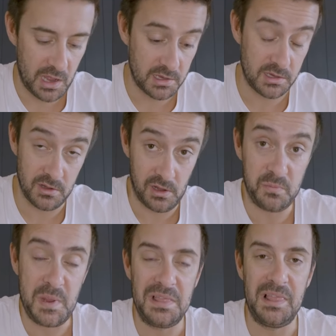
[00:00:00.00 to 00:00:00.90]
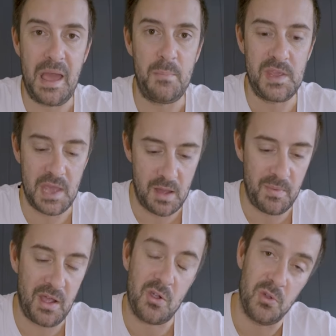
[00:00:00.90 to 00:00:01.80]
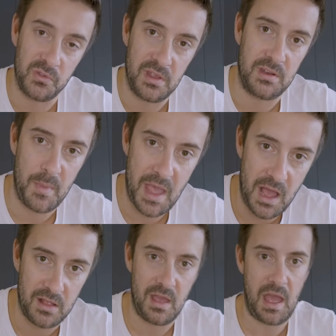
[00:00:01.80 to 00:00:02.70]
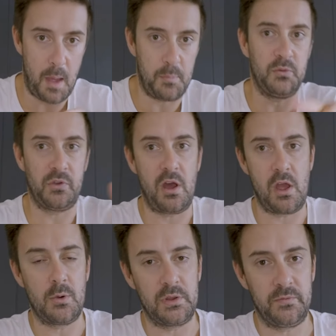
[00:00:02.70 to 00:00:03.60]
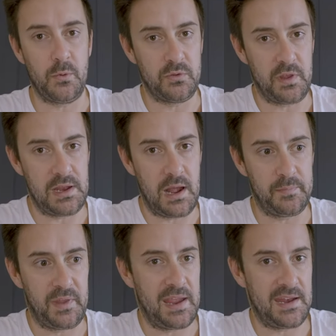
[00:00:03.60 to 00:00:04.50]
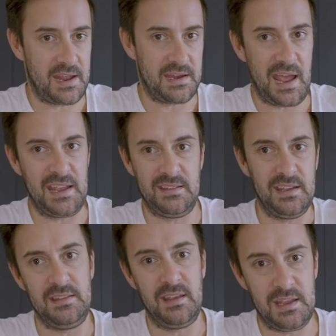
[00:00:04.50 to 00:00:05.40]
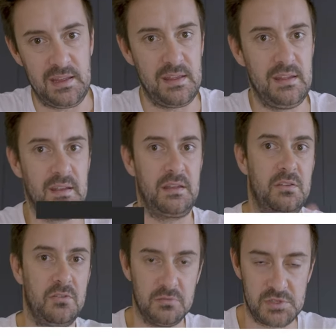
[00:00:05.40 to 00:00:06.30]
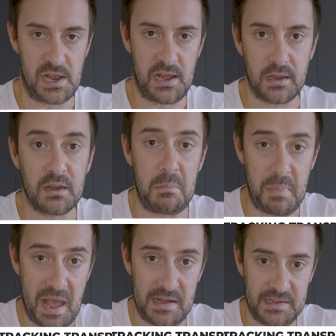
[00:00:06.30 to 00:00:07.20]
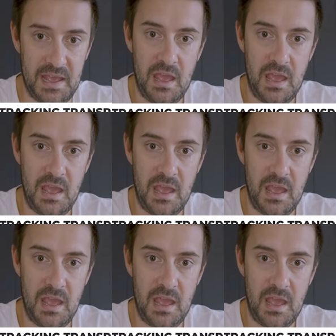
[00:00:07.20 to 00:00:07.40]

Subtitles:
You guys have been lapping up our content about Apple's iOS 14 update and ATT, the technical jargon about